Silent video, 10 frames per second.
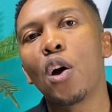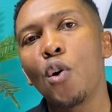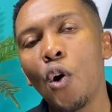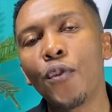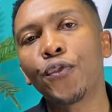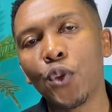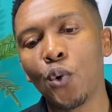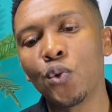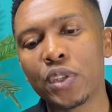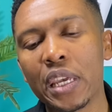of
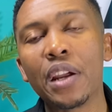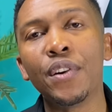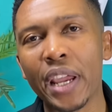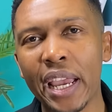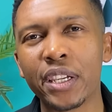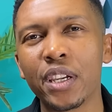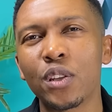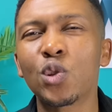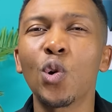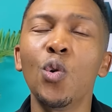those
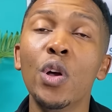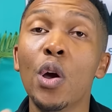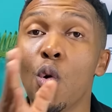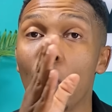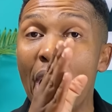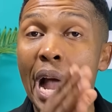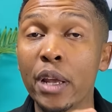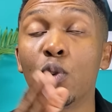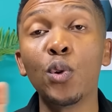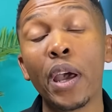reactions. So I
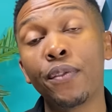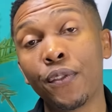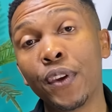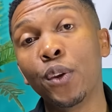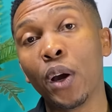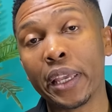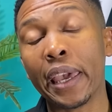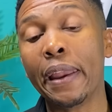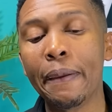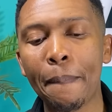do have a video
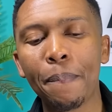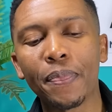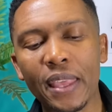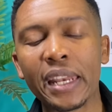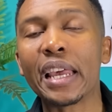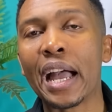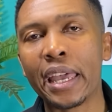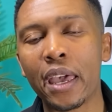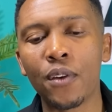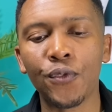again that I
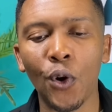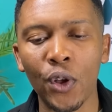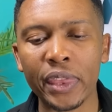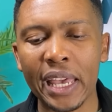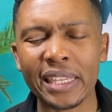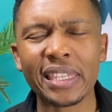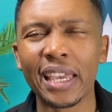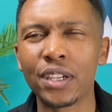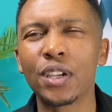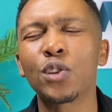have on that
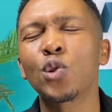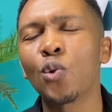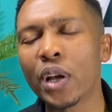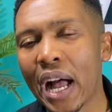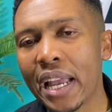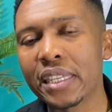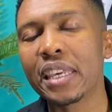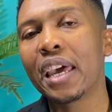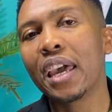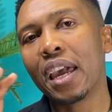section. So guys,
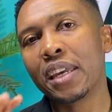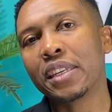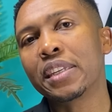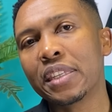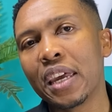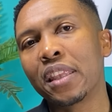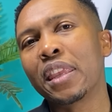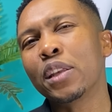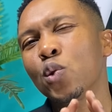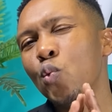as I said,
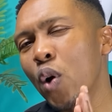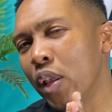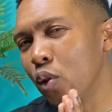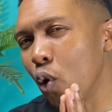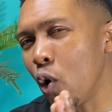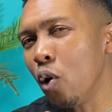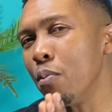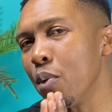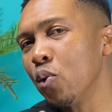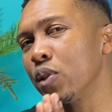that's worth
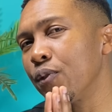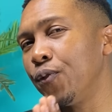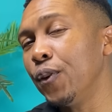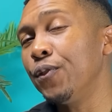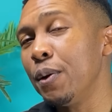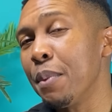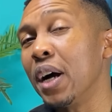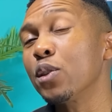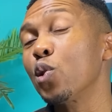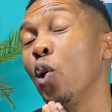almost 50
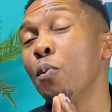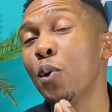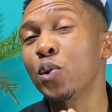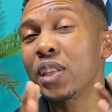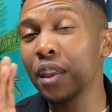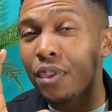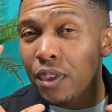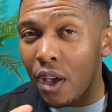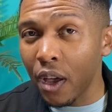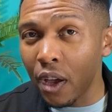marks, almost a
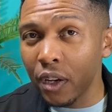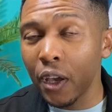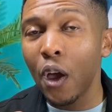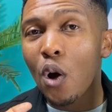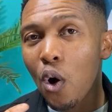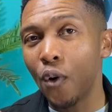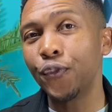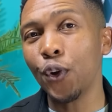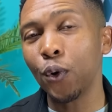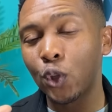third of
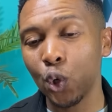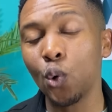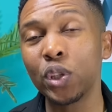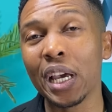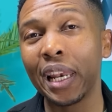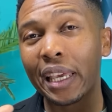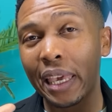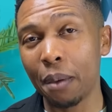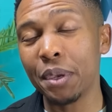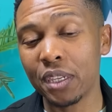your total
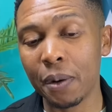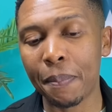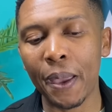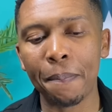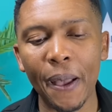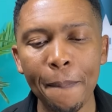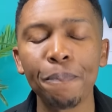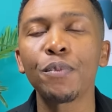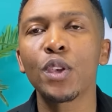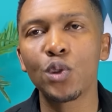chemistry paper.
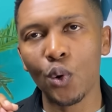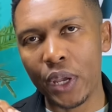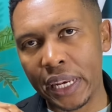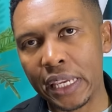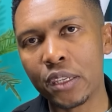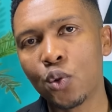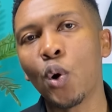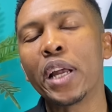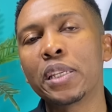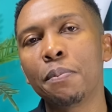So it is
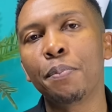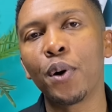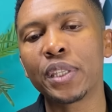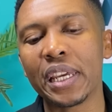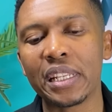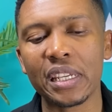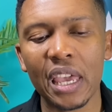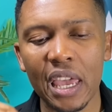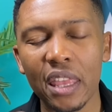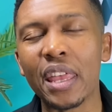quite important
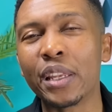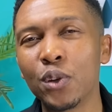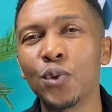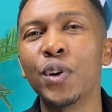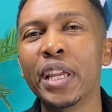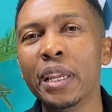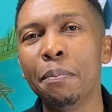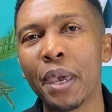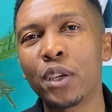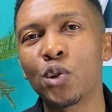that you really
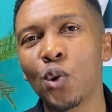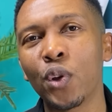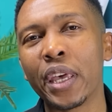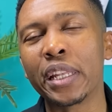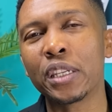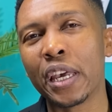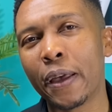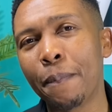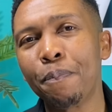make sure that